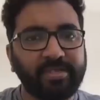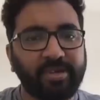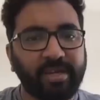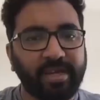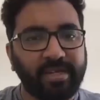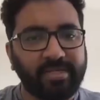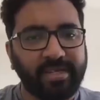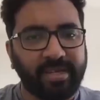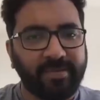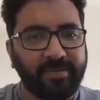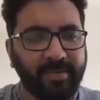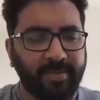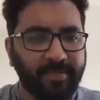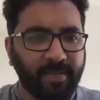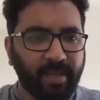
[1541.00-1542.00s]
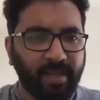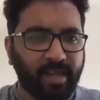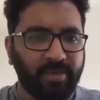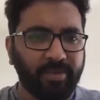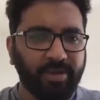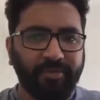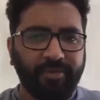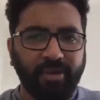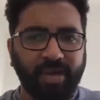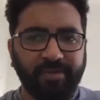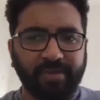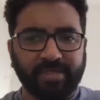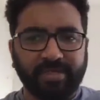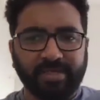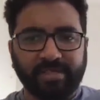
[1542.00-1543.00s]
on essay. How many of you
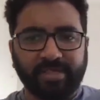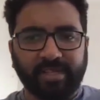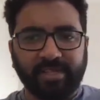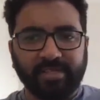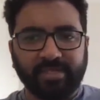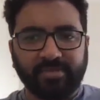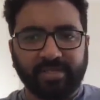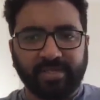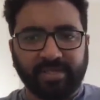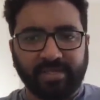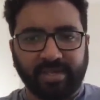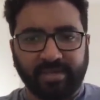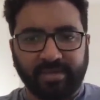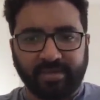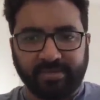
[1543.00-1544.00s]
have essay challenges with essay?